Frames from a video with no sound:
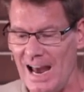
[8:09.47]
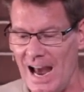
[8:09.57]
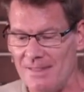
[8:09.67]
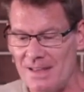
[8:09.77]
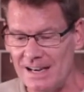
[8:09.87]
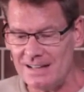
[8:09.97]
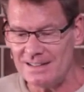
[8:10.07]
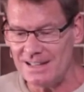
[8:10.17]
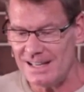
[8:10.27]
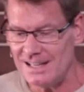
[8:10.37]
And then in
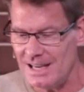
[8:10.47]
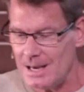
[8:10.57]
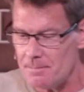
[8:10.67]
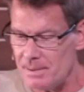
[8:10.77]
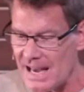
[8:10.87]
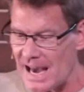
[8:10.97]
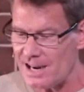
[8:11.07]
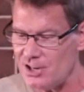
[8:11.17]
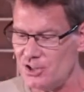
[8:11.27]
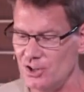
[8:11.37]
the
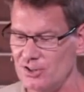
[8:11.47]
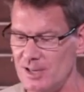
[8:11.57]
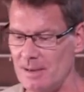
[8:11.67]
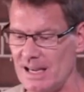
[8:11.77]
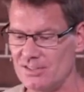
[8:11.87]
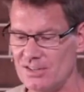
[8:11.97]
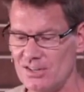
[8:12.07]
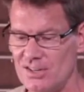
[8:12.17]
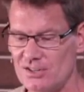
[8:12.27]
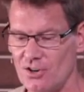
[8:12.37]
Beatitudes, he begins to
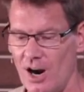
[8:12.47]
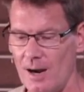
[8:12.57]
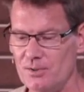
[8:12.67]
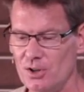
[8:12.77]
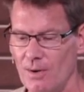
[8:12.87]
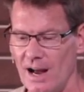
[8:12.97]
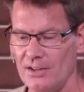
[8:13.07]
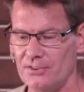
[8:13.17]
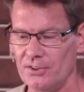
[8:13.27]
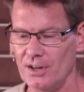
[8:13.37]
describe to
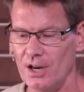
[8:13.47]
us,